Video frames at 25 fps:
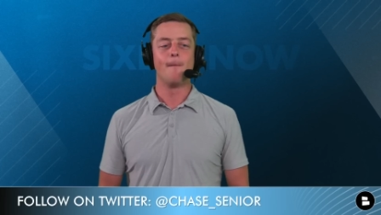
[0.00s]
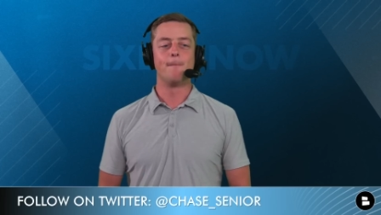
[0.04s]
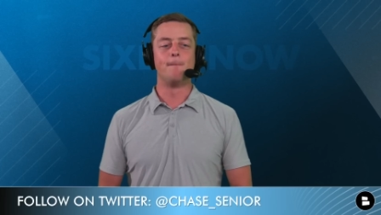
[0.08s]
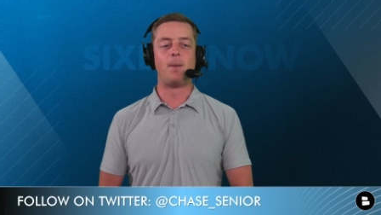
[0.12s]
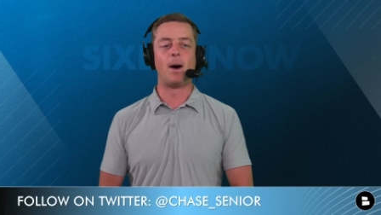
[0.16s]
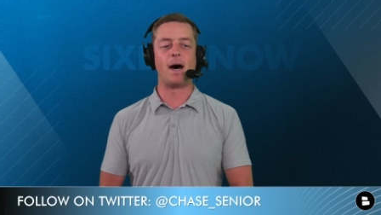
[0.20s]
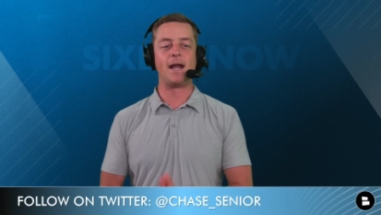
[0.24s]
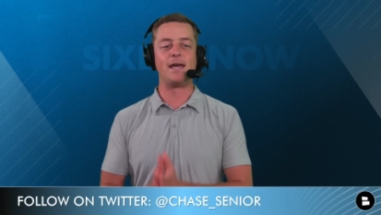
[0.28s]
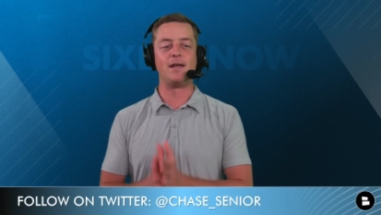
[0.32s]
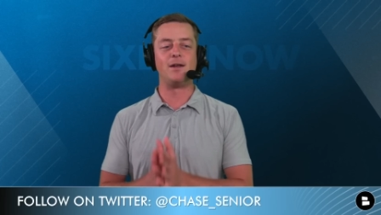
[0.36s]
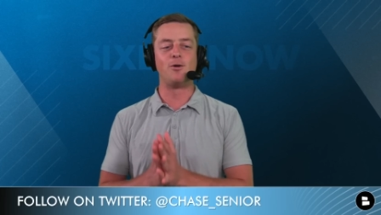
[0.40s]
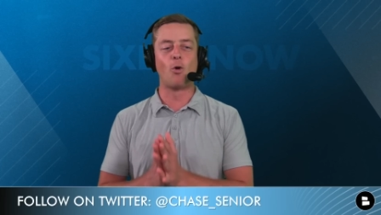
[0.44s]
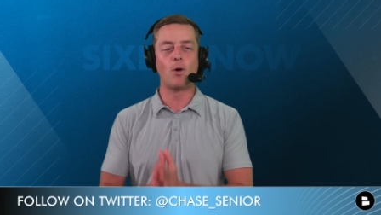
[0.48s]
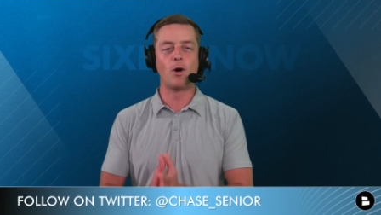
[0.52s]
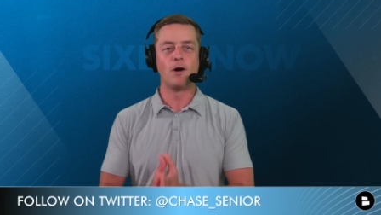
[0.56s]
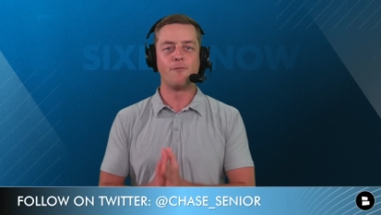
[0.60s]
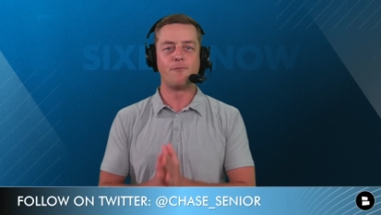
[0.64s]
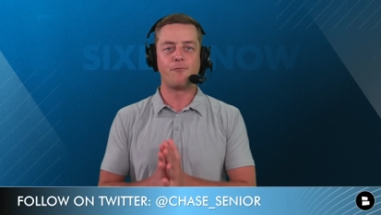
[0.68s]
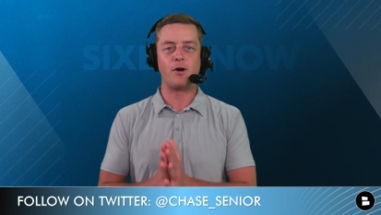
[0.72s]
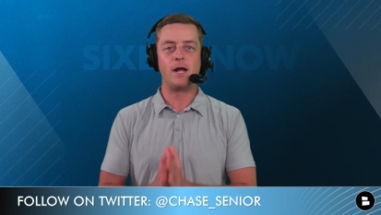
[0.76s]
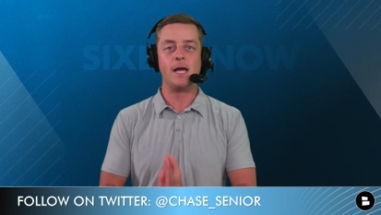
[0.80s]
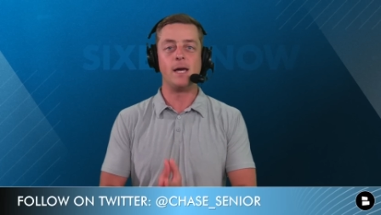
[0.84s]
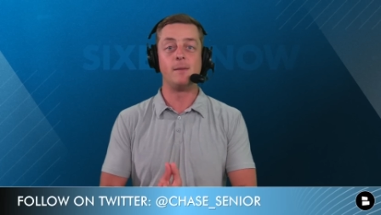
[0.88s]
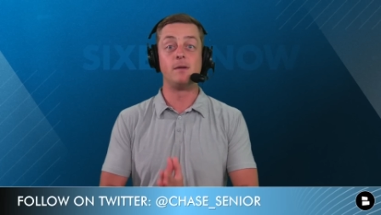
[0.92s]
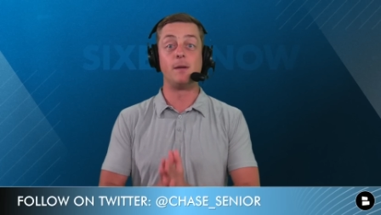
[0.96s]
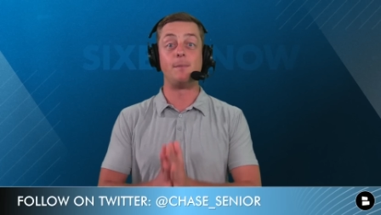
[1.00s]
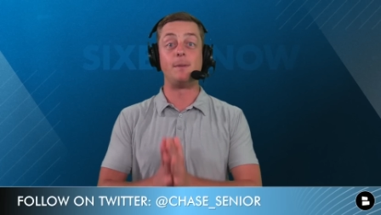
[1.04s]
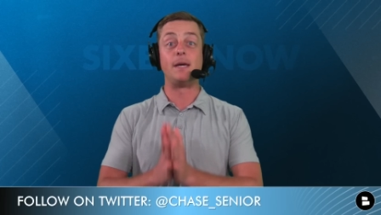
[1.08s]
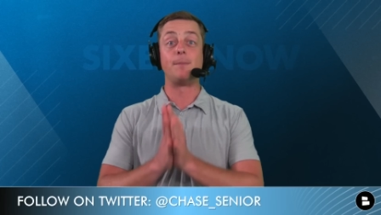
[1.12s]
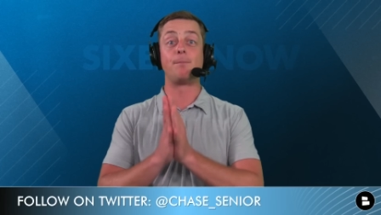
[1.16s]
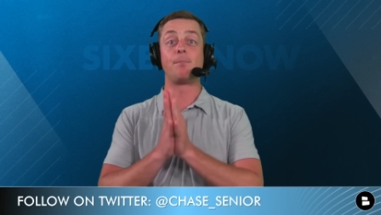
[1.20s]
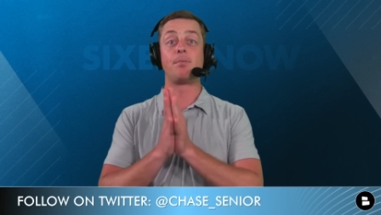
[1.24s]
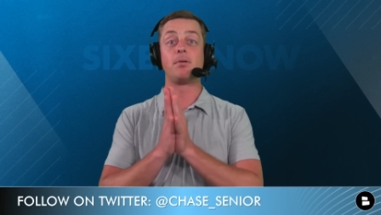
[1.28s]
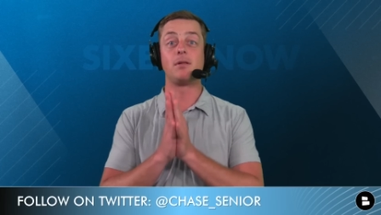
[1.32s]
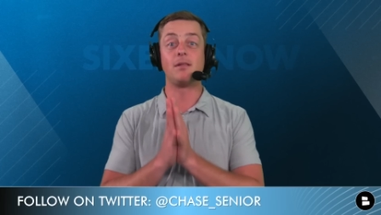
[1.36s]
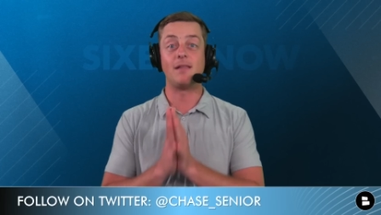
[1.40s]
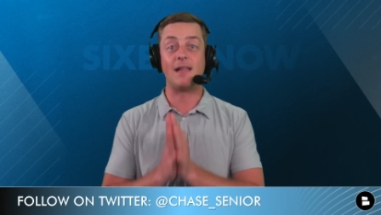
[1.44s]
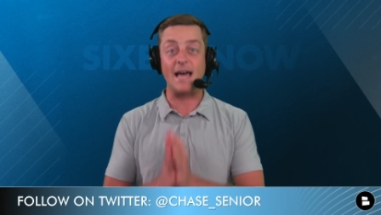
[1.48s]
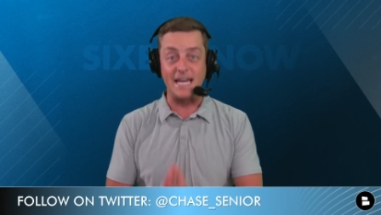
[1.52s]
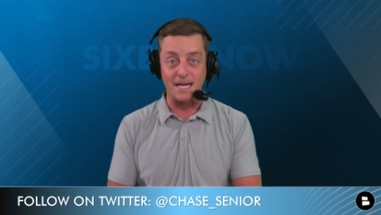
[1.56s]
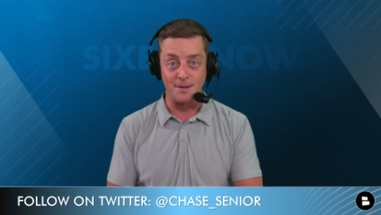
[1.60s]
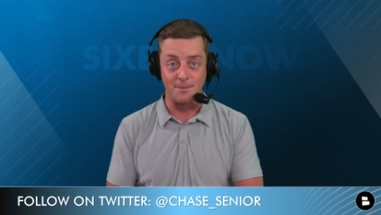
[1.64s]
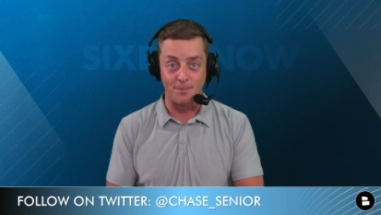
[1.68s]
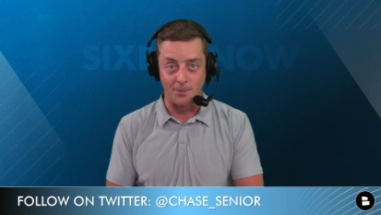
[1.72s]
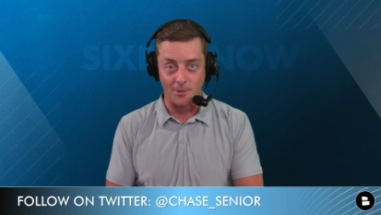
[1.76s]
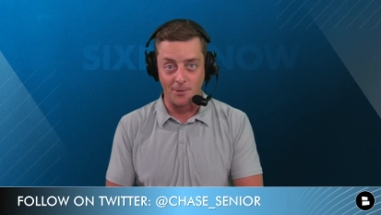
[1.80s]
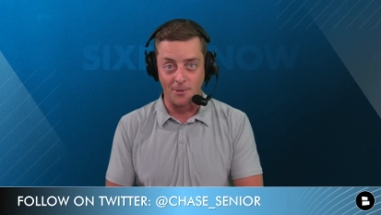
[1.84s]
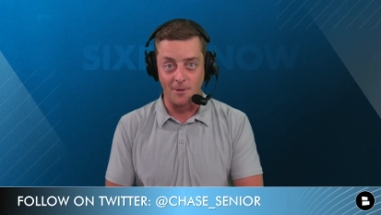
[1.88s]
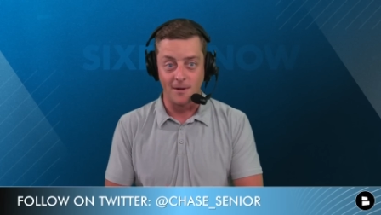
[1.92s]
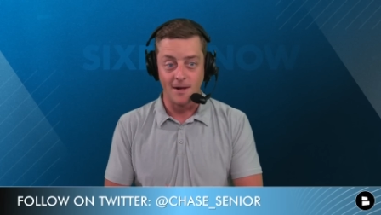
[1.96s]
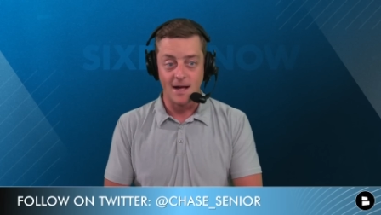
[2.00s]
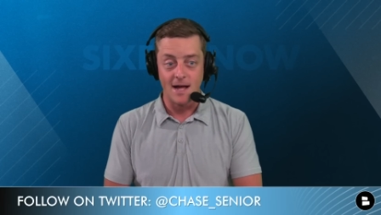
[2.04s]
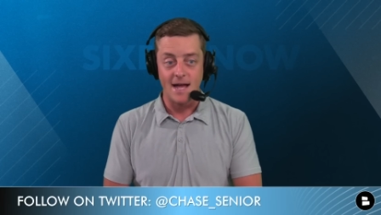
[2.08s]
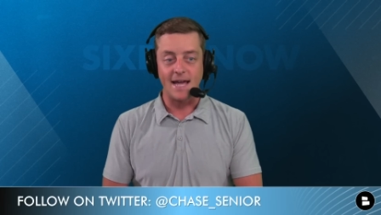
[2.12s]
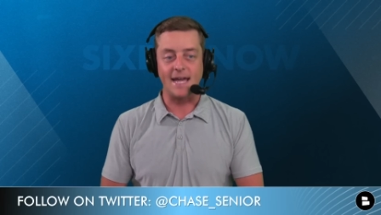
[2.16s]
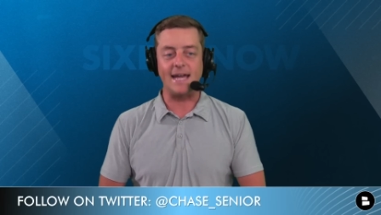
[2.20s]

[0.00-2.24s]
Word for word: But in order for him to be playable,